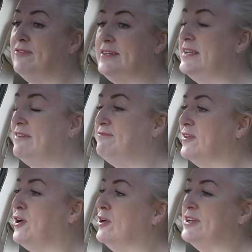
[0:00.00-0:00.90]
I did. I
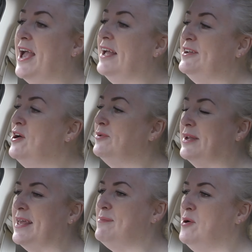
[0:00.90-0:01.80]
forgot I had it on when
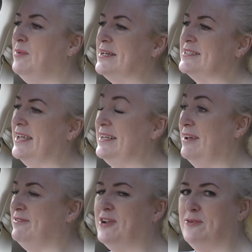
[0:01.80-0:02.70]
I came home last night.
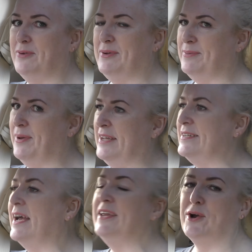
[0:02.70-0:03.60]
Left it on when I went to
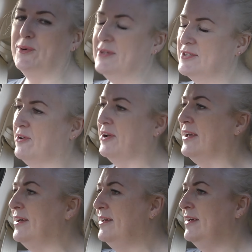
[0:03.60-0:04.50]
bed. I know. Sorry.
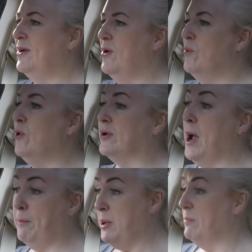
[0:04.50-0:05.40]
Woke
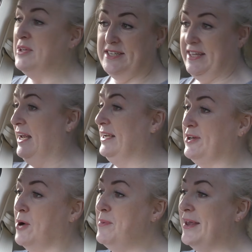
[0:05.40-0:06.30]
up, still
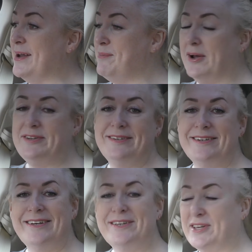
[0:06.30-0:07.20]
got makeup
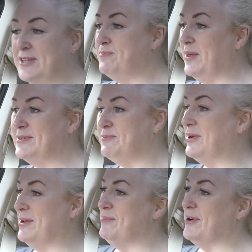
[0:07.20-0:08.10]
on. So that's that's
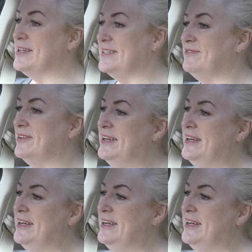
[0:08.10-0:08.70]
pretty impressive.